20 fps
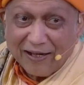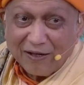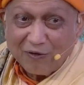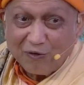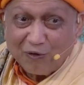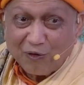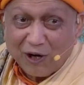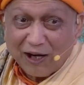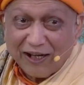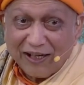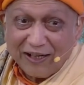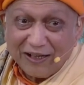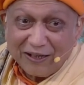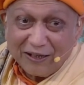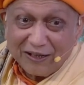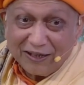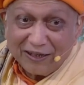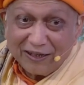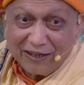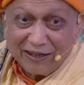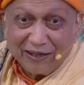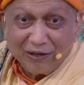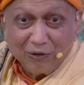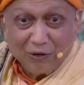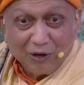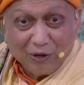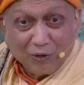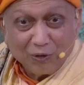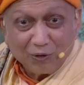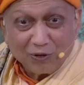And while
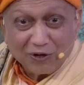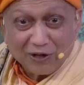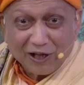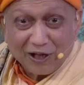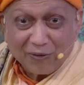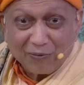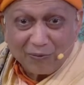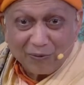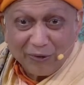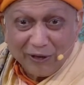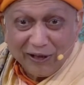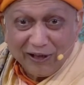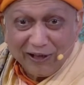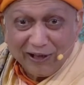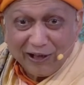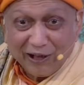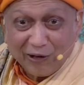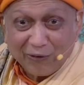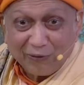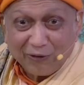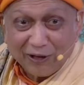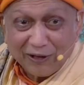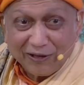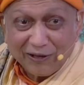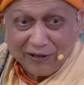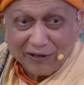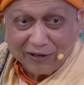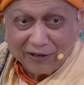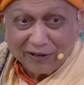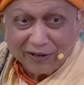those are being
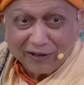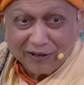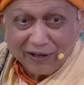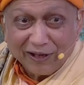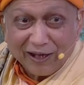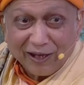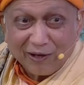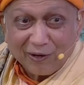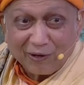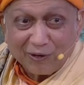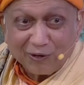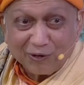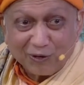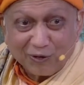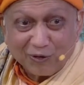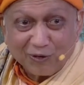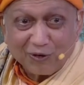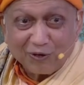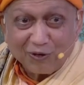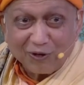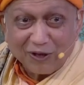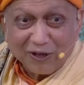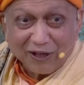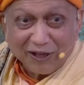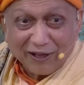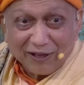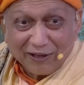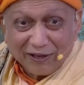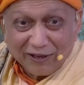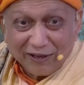given, they
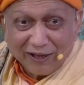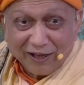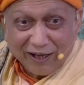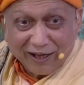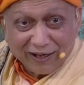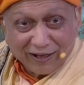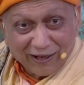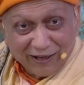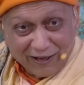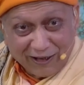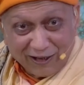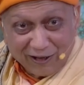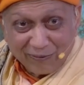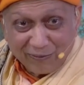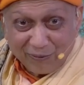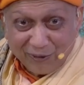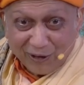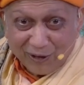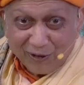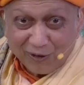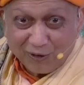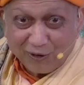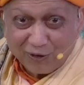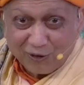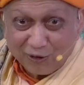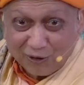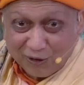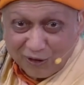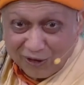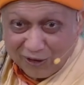also tell the
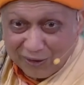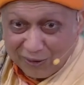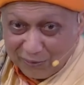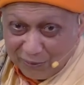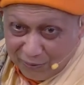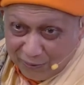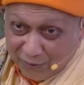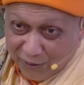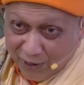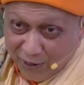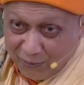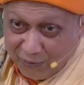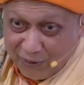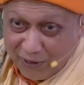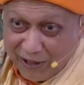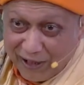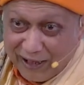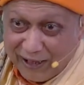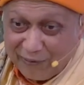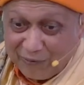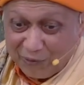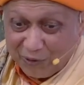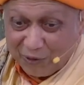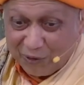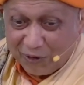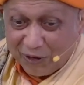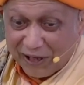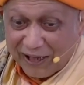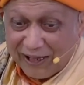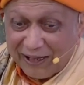ultimate truth from
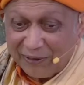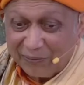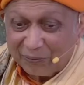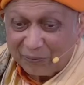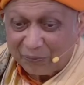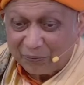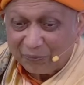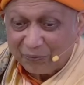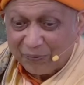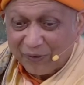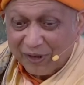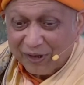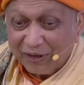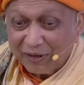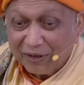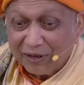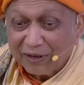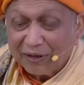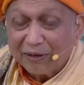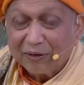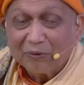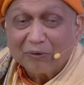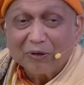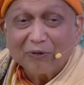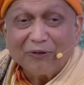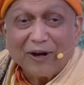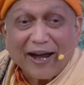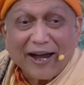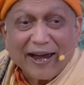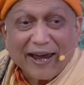time to time.
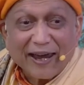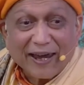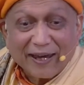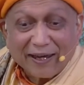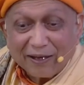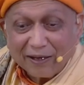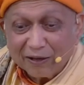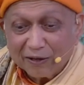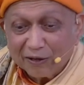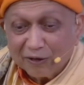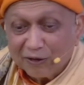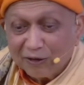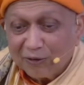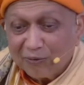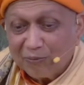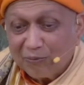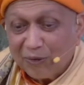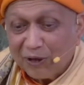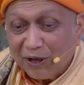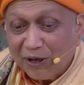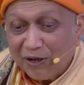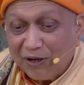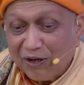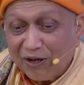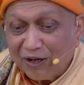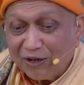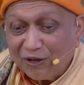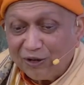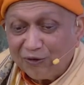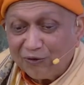Why
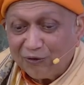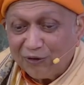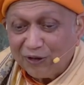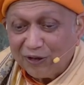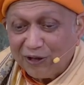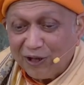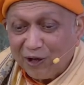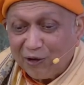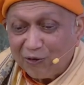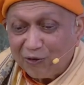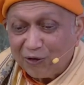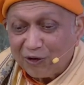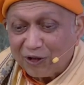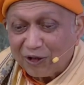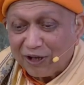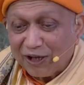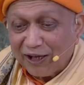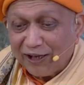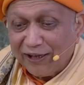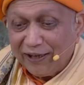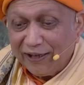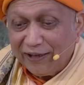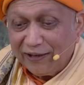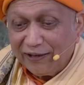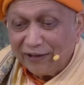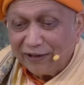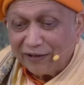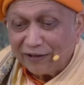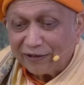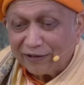because without
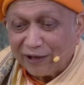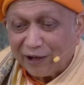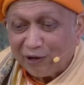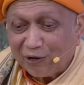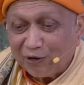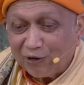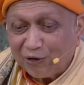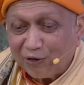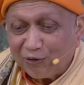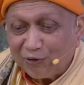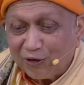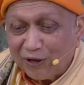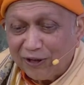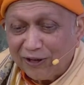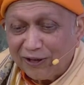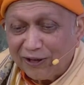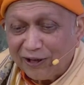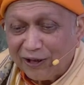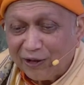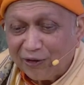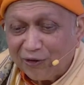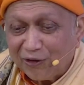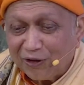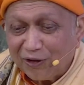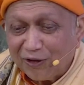trying this out, one